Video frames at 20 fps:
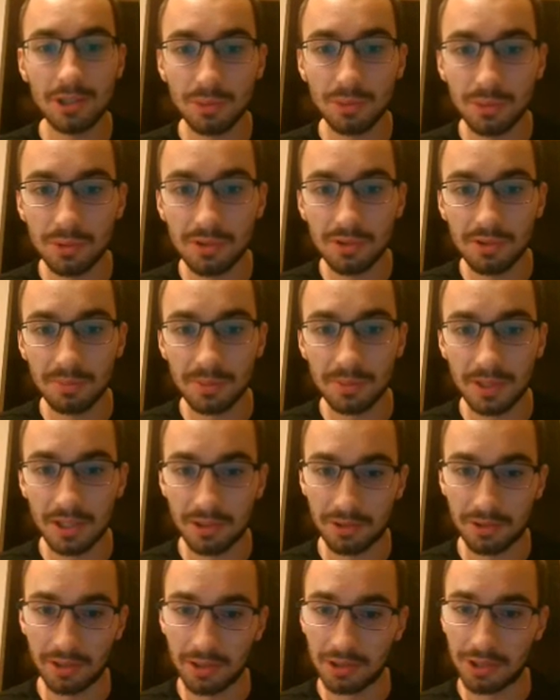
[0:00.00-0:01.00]
joules of
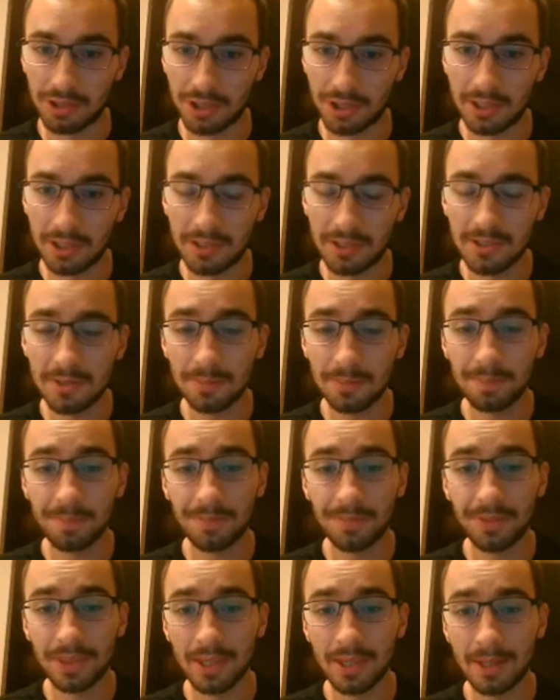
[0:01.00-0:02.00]
potential energy is.
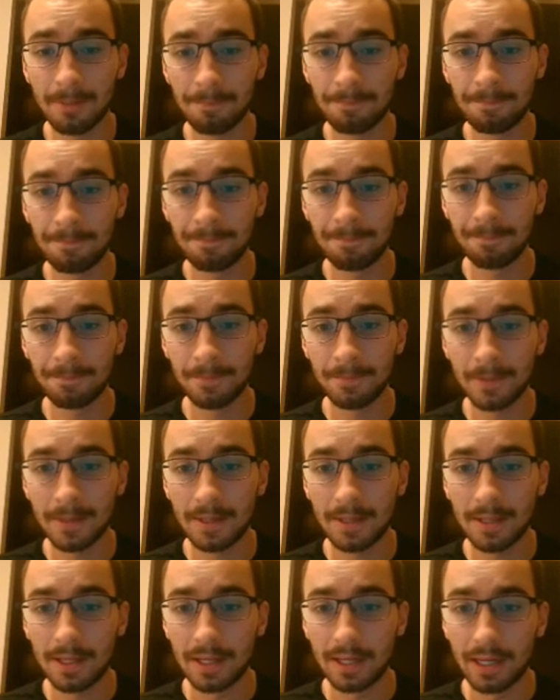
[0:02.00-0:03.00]

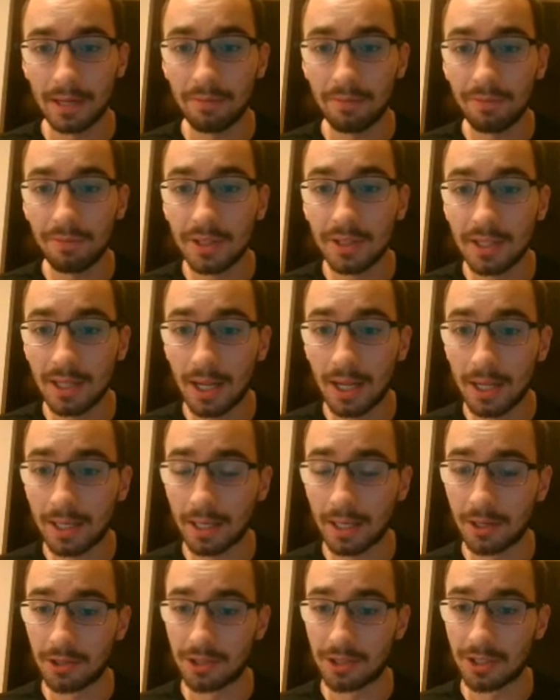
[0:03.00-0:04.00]
And for the kinetic
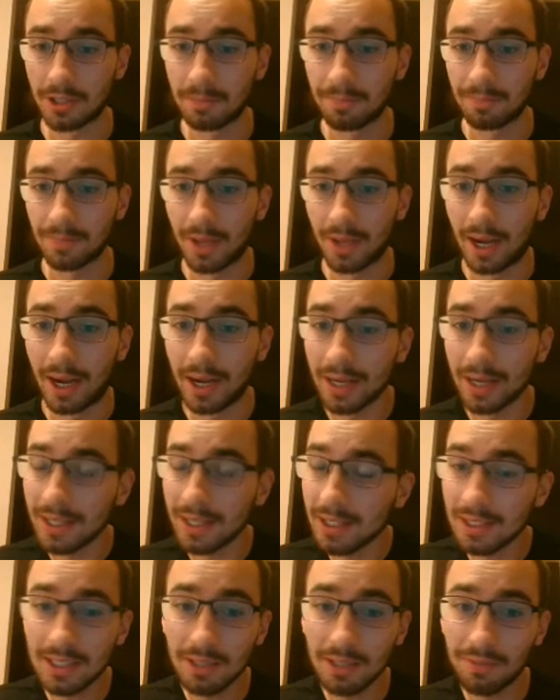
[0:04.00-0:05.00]
energy, I
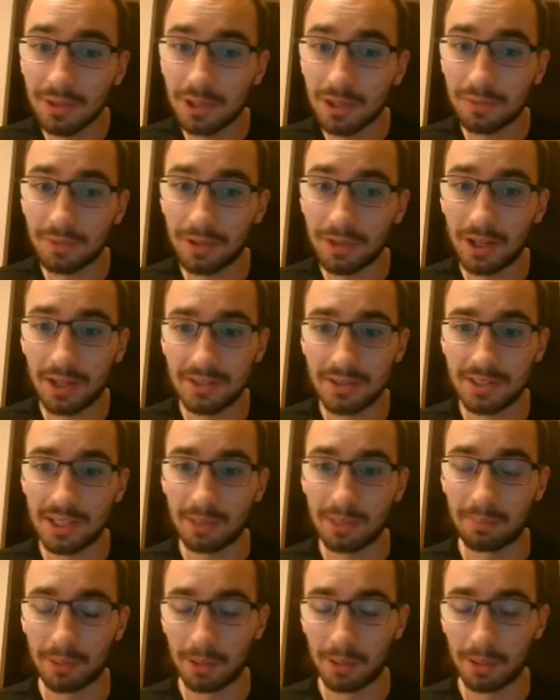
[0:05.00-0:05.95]
didn't give you the velocity on